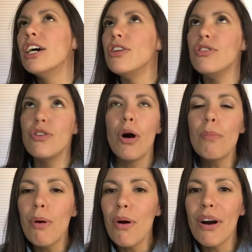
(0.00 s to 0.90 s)
No
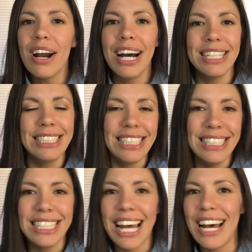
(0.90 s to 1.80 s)
more hunting
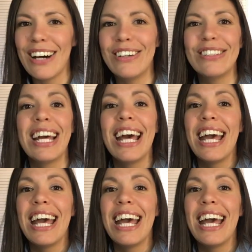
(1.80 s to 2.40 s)
down